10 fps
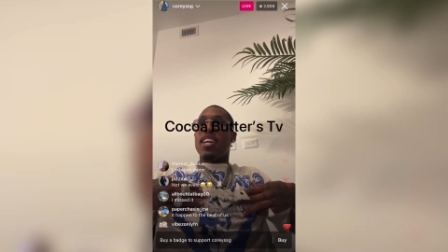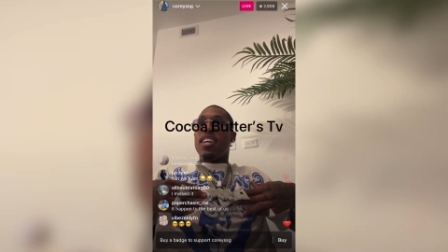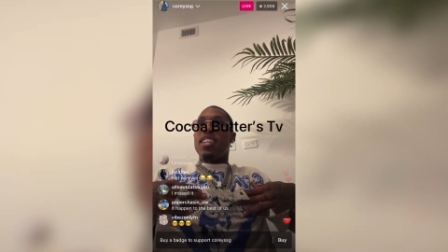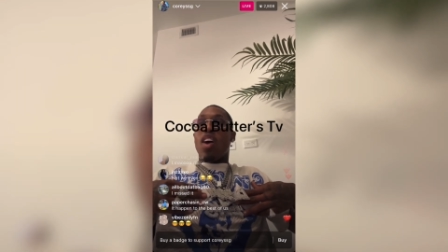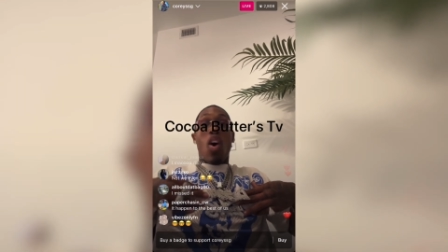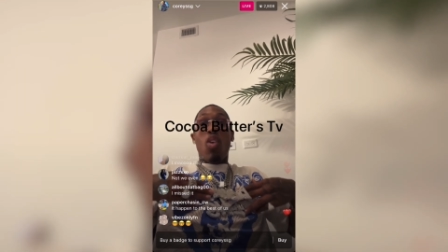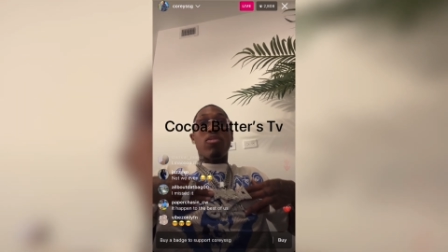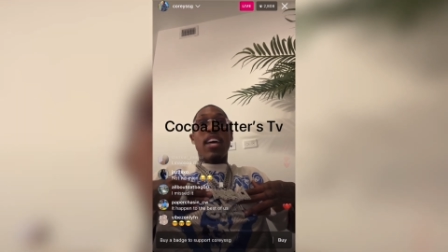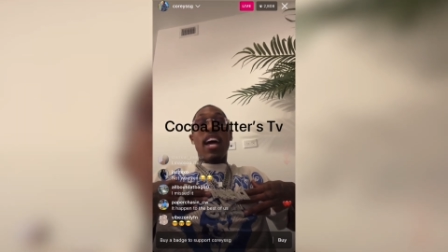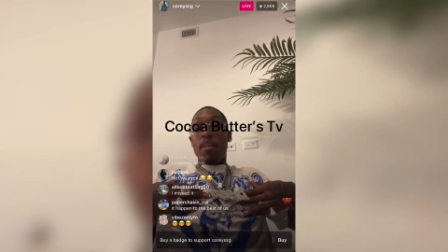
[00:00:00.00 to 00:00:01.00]
The whole
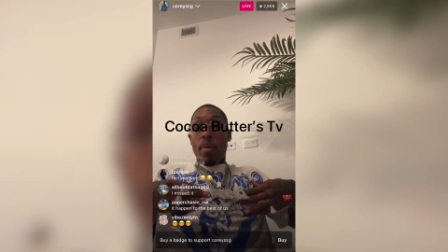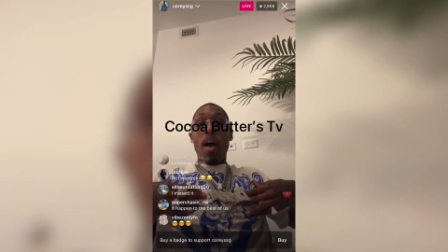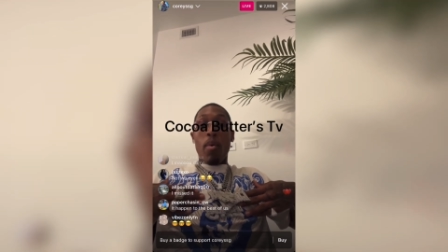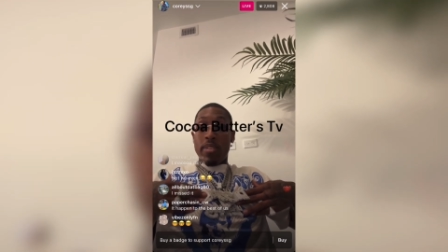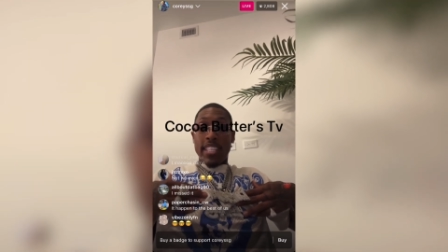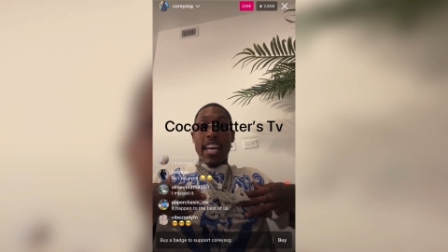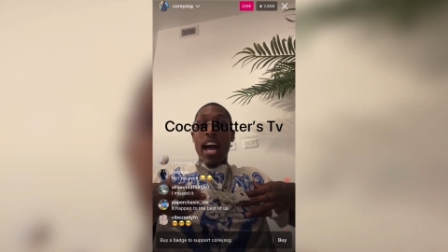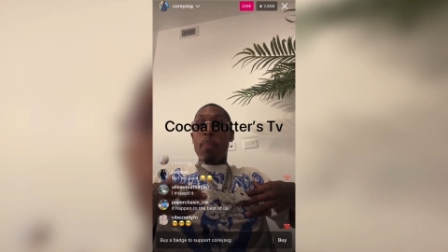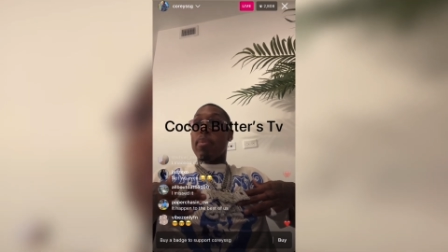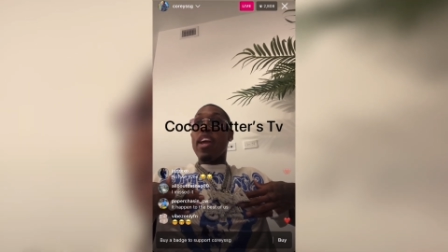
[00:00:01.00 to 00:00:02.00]
time, probably was in God
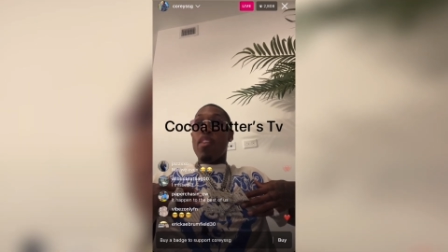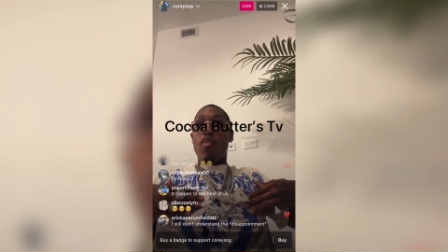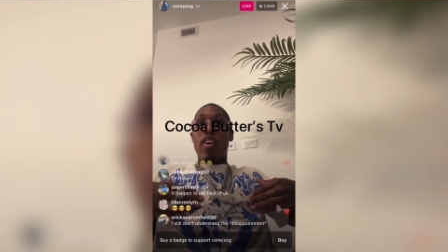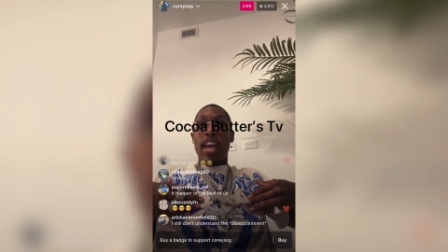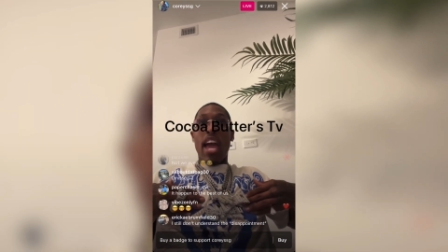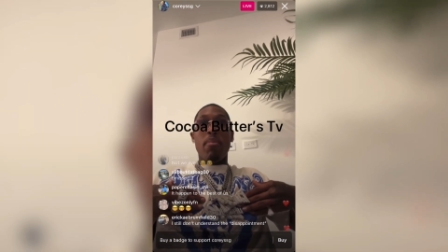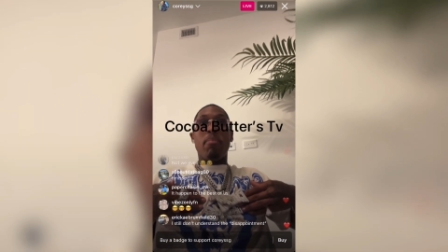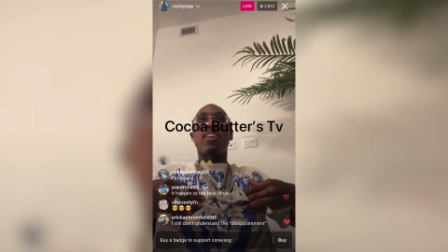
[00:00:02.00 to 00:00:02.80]
plan for it to happen because